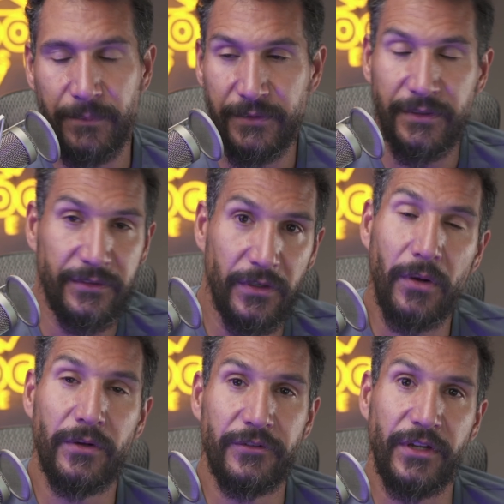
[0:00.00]
Because they're
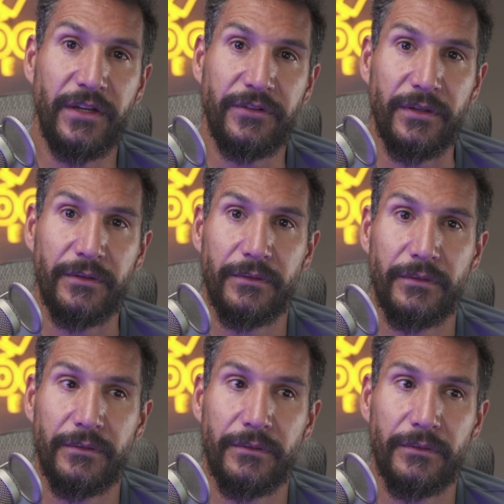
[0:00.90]
always changing.
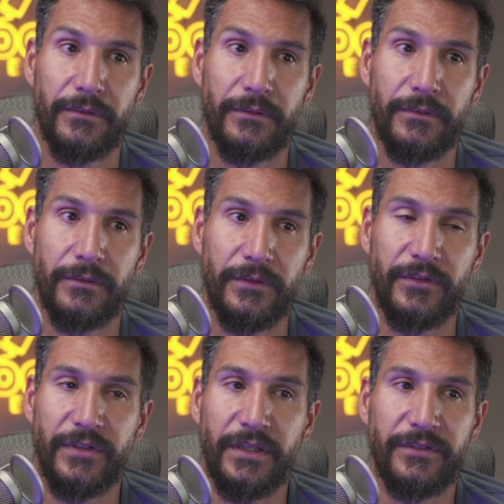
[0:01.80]
So
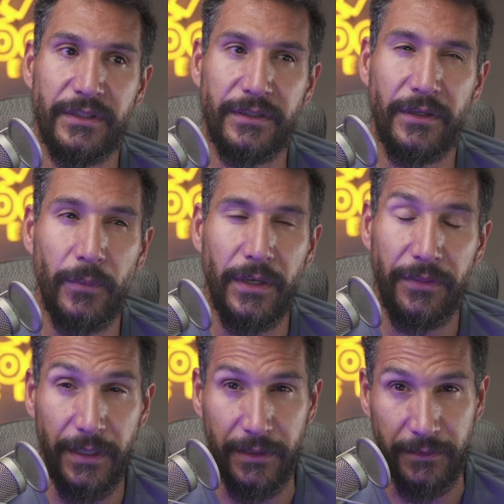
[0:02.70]
he's saying stick to the one
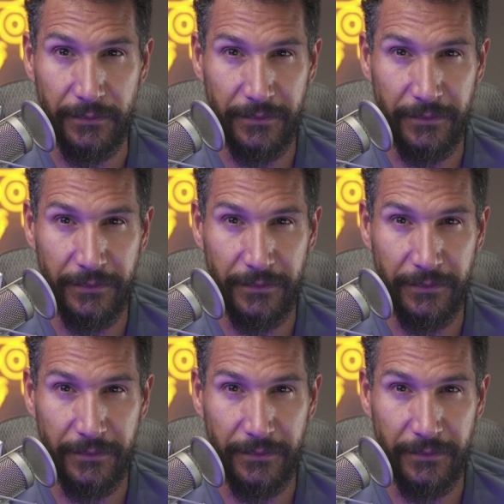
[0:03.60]
thing.